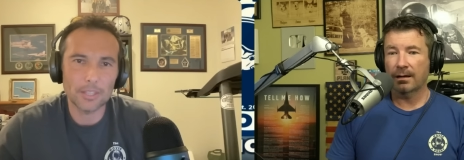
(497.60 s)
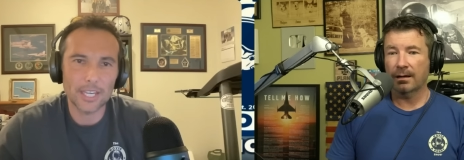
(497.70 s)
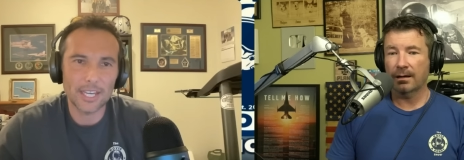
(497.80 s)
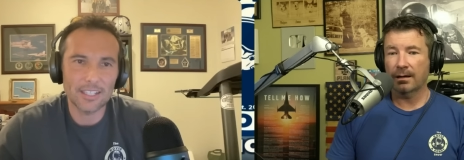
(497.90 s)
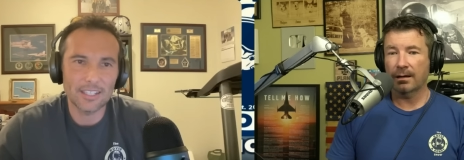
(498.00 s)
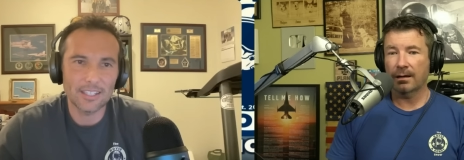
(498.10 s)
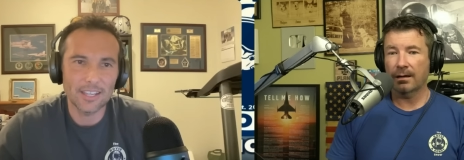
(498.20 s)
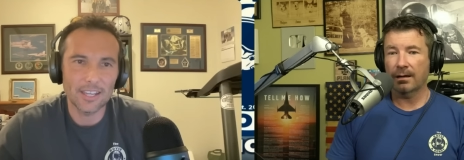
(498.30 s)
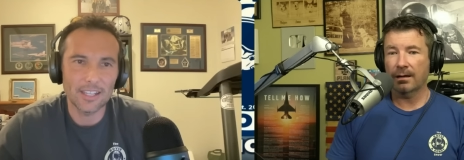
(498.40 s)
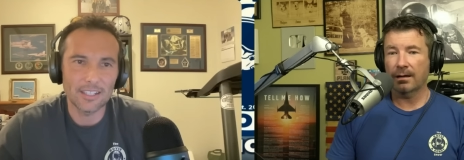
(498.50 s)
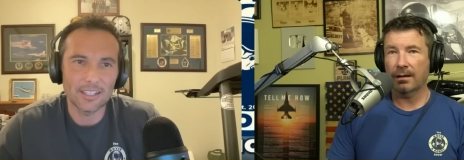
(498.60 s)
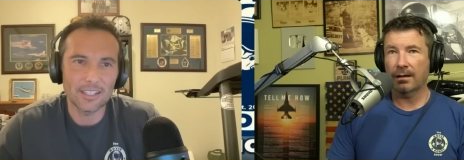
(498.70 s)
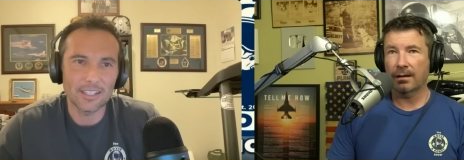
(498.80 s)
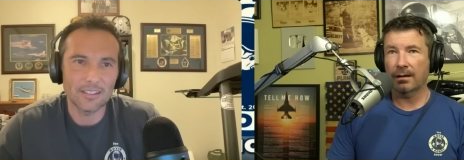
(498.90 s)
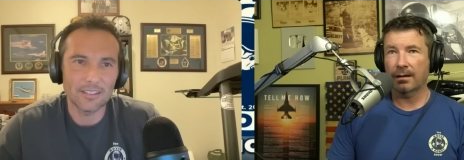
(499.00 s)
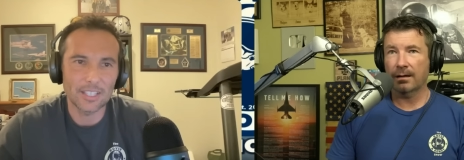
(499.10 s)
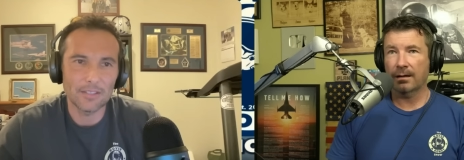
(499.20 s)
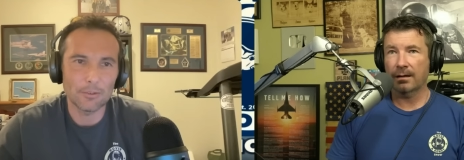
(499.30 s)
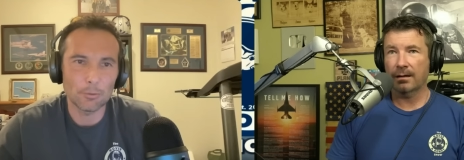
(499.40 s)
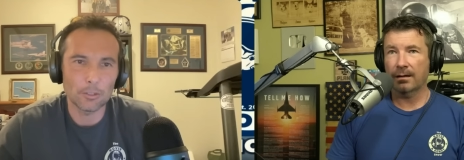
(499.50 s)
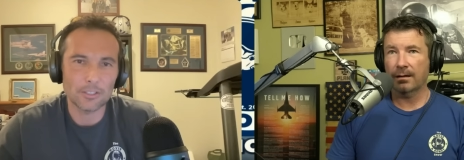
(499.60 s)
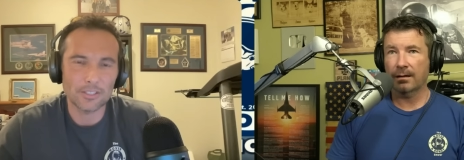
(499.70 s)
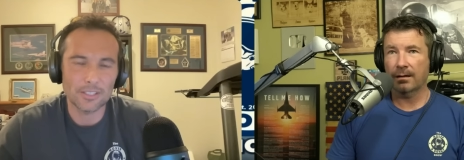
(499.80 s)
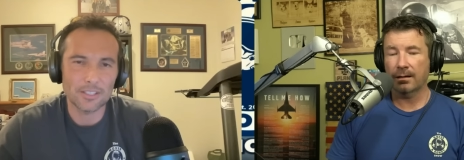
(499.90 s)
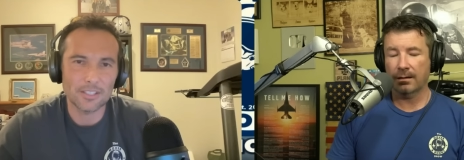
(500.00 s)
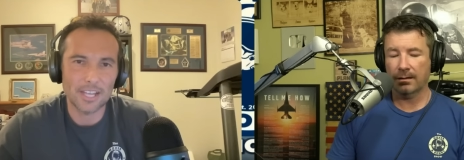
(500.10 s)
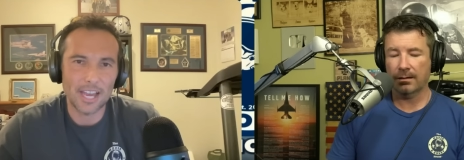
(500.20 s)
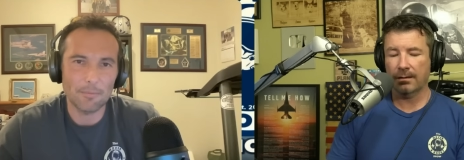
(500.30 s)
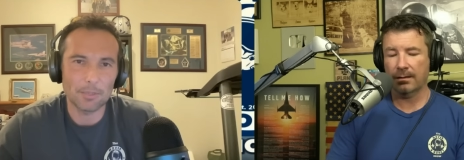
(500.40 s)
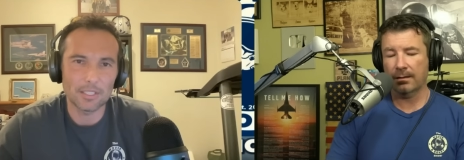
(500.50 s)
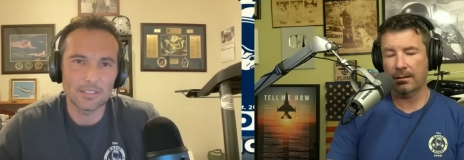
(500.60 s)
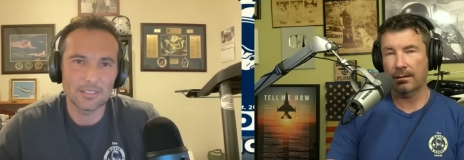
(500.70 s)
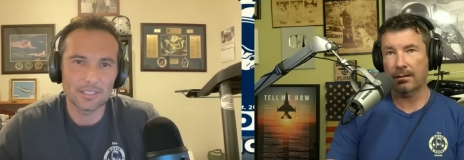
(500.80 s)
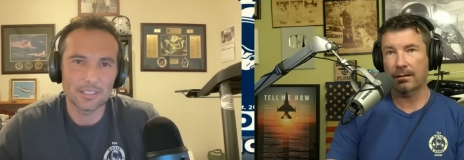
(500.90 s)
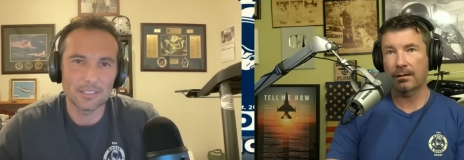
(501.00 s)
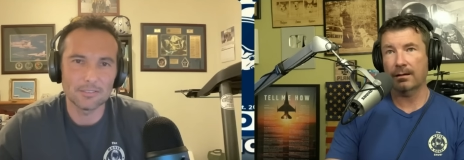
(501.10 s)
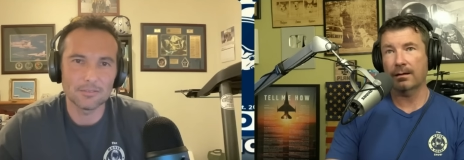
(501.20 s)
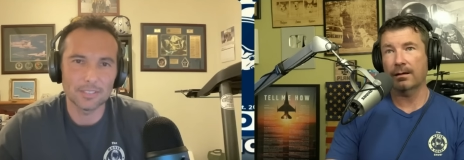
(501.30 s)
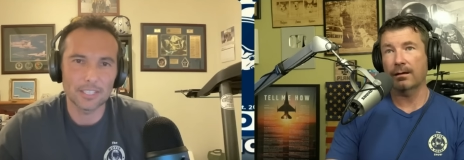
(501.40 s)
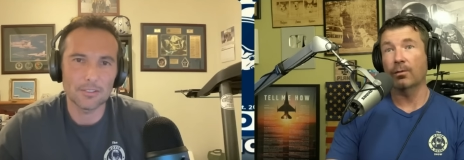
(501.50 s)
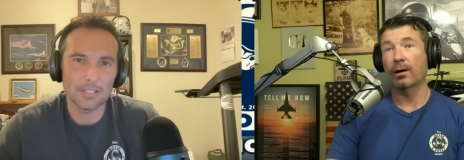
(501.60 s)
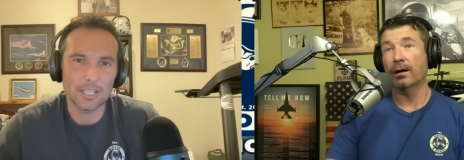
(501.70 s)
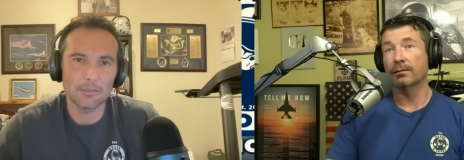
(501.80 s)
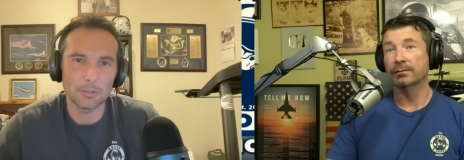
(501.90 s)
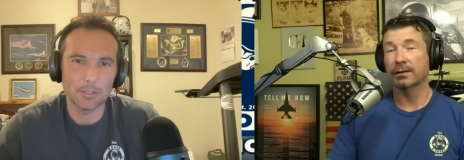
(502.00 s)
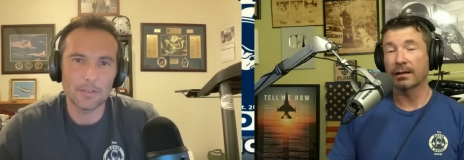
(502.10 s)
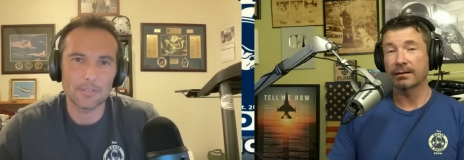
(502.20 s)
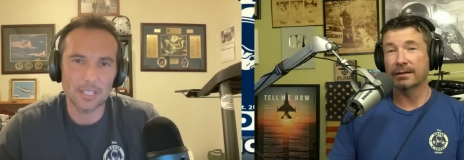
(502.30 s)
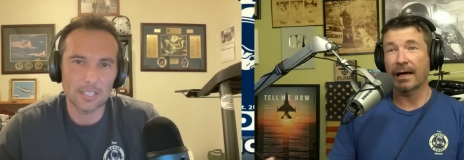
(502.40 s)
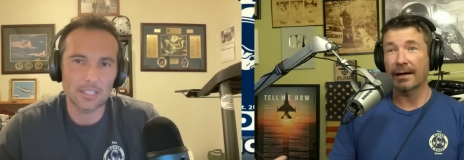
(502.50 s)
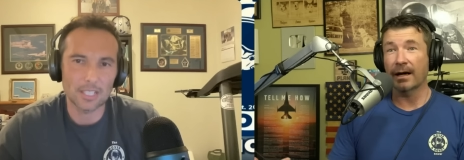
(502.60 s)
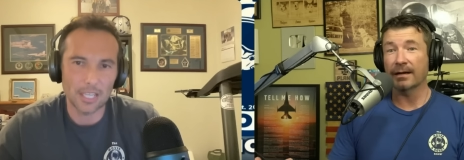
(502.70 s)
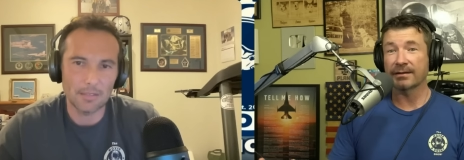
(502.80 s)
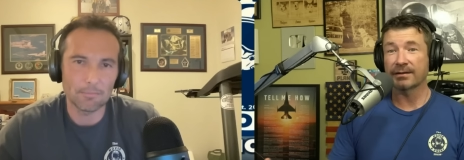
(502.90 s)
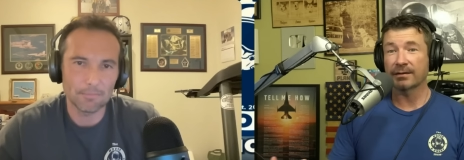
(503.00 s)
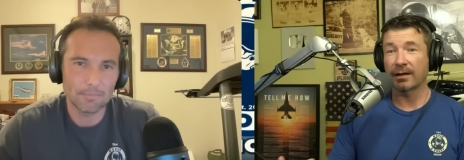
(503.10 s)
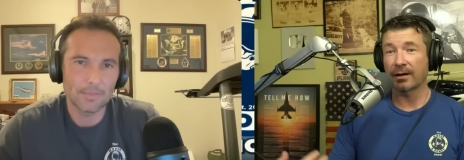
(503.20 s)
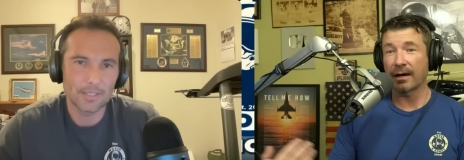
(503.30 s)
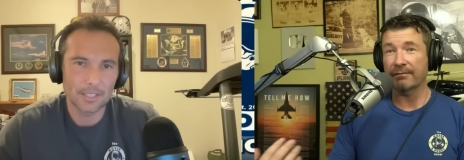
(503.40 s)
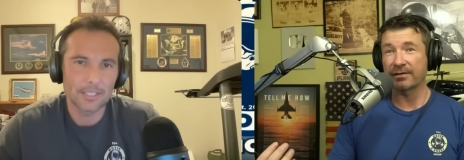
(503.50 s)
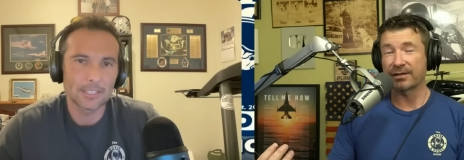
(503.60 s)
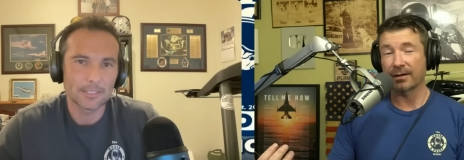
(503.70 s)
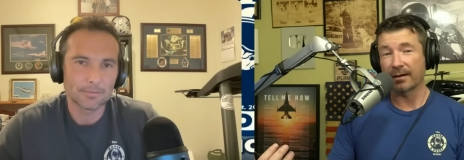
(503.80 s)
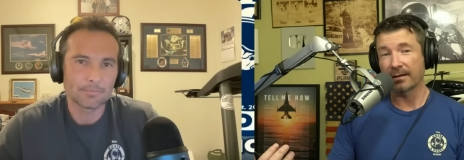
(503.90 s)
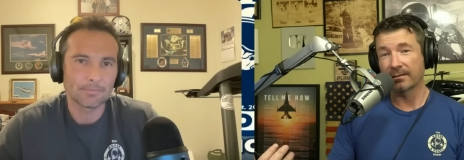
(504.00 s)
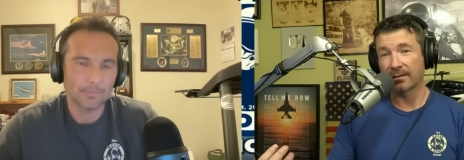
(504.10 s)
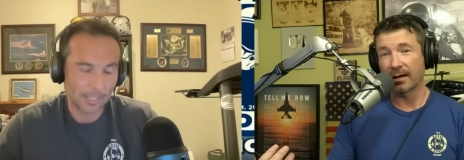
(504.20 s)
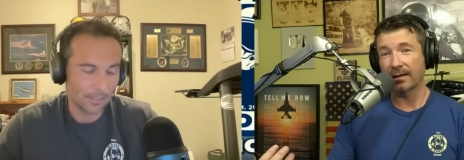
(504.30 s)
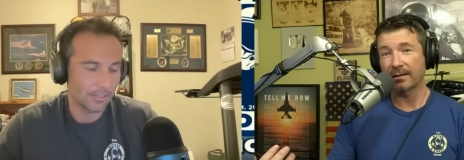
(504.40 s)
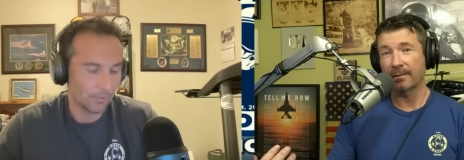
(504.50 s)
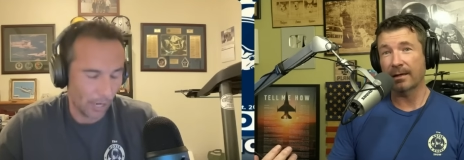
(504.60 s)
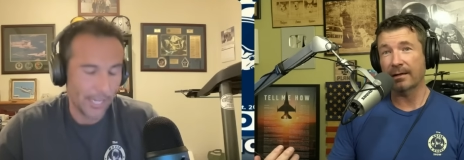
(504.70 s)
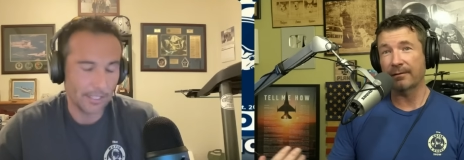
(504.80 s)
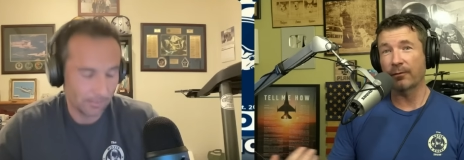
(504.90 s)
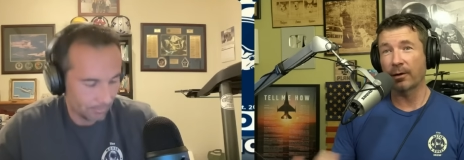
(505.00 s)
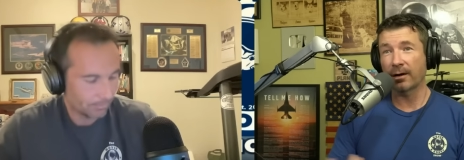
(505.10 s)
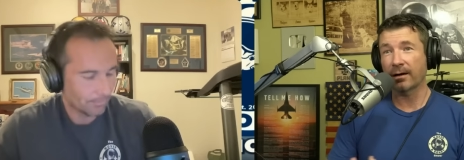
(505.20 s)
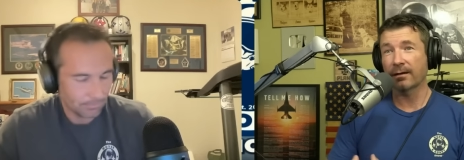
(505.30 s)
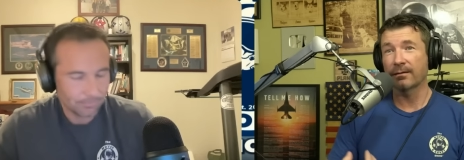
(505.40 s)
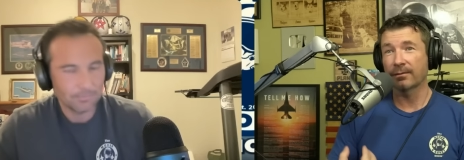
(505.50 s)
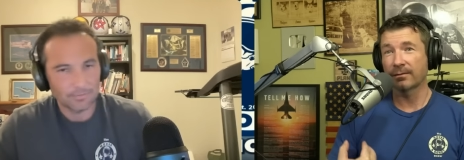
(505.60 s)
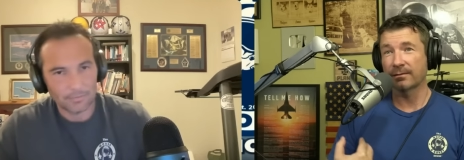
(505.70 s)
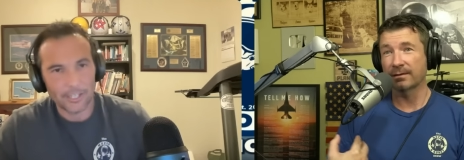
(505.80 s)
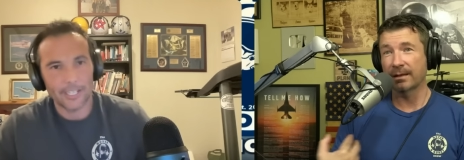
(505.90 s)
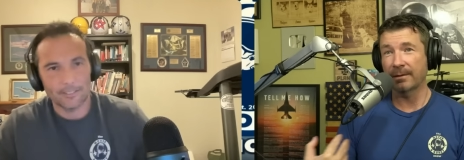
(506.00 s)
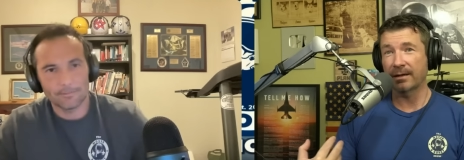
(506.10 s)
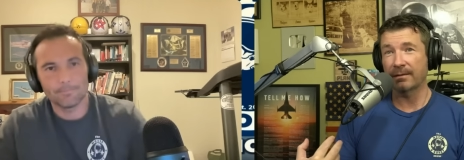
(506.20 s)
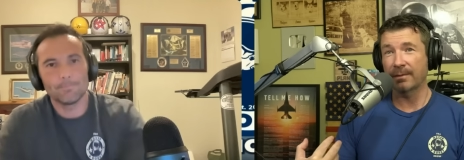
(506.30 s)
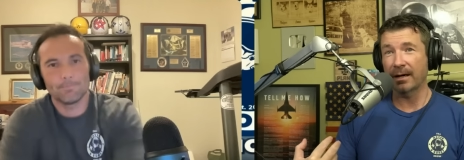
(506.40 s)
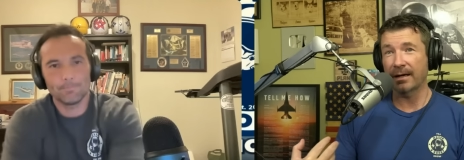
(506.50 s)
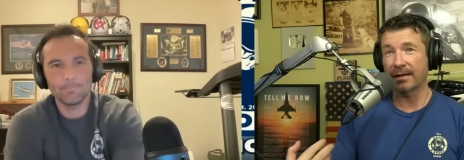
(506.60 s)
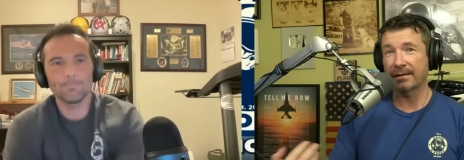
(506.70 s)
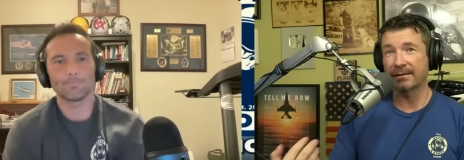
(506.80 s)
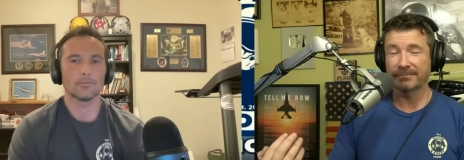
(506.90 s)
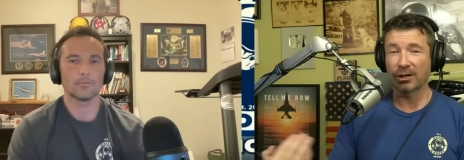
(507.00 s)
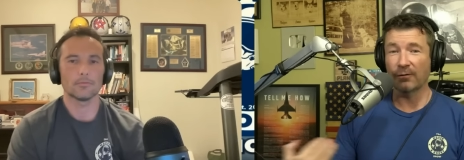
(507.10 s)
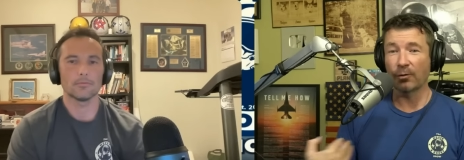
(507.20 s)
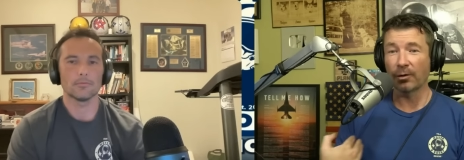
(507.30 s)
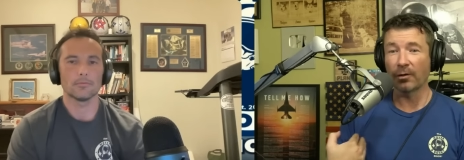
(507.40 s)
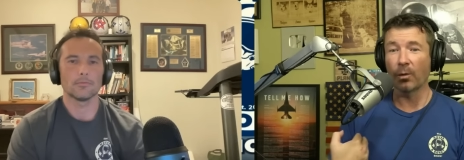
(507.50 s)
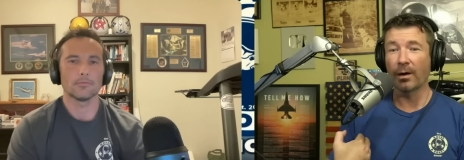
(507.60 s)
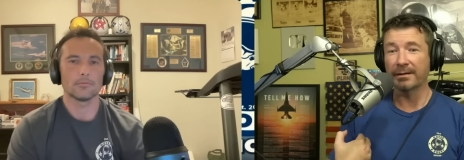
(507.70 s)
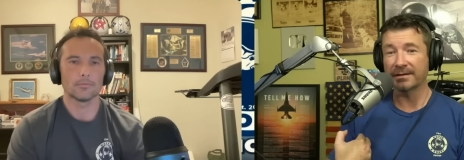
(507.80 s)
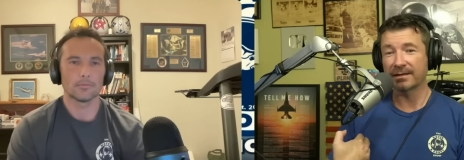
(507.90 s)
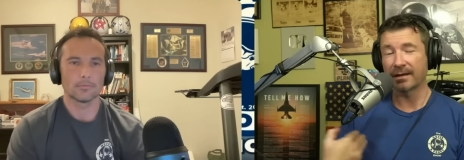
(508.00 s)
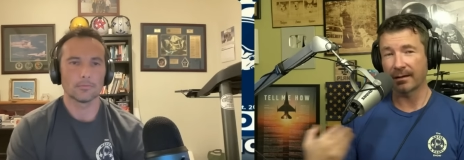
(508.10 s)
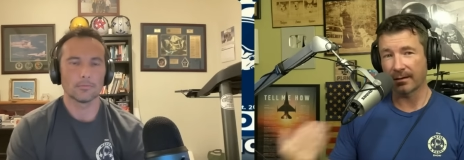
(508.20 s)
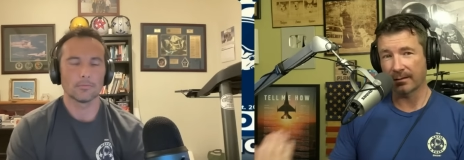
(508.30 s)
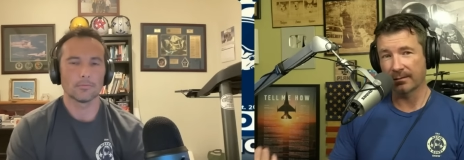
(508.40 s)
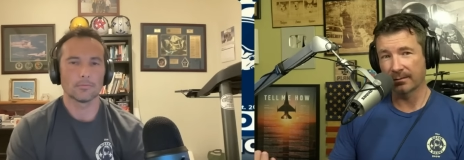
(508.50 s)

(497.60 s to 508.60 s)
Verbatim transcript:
Speaker 1: with that and, uh, even worse things could happen you know like well you said, not us
Speaker 2: our adversary right i mean right. if we're limited right. by you know if we're the ones that are